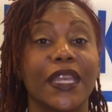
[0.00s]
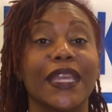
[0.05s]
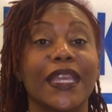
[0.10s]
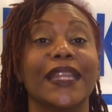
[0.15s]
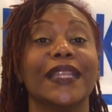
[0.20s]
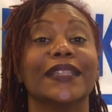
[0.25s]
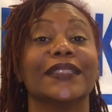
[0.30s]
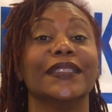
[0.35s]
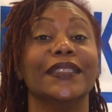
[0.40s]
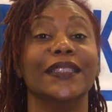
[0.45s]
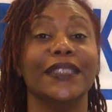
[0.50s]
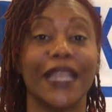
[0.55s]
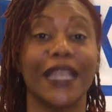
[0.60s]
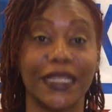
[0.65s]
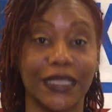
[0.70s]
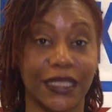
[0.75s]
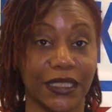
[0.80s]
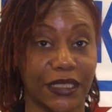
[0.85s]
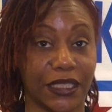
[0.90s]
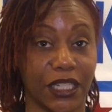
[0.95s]
It is
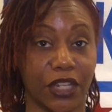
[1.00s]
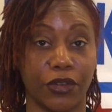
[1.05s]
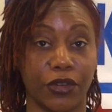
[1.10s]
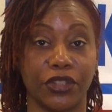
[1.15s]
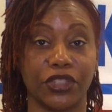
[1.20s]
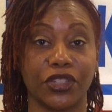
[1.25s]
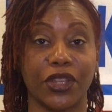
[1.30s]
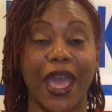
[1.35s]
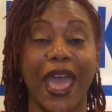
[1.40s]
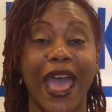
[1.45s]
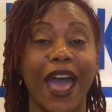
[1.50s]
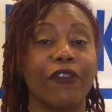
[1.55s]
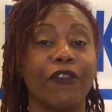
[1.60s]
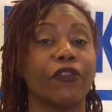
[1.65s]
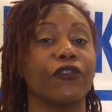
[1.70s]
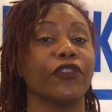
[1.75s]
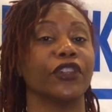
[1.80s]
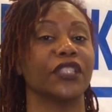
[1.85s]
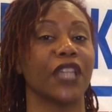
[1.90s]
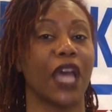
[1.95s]
necessary to
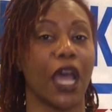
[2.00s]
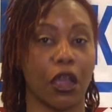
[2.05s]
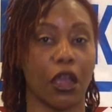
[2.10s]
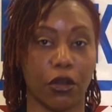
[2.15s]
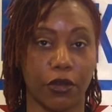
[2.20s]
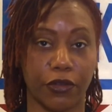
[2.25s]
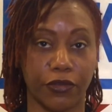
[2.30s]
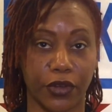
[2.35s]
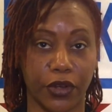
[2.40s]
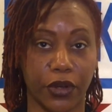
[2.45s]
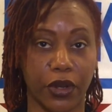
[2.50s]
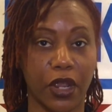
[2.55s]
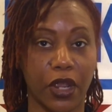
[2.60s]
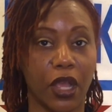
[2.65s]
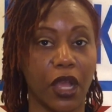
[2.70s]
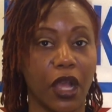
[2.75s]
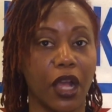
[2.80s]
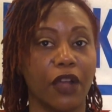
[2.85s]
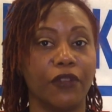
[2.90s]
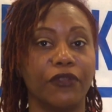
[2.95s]
have a photographer,
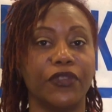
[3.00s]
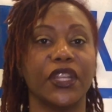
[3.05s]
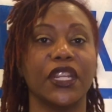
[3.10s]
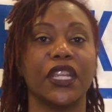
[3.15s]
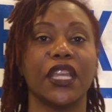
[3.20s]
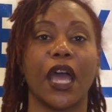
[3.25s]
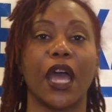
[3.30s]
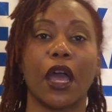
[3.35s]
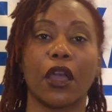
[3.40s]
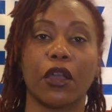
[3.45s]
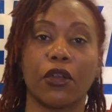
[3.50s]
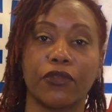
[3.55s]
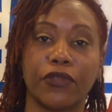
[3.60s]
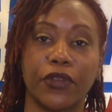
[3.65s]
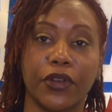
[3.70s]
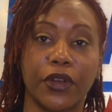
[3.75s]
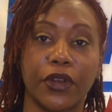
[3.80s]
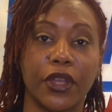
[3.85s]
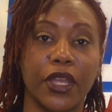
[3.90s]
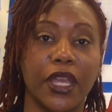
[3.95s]
a
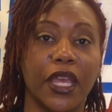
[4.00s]
videographer,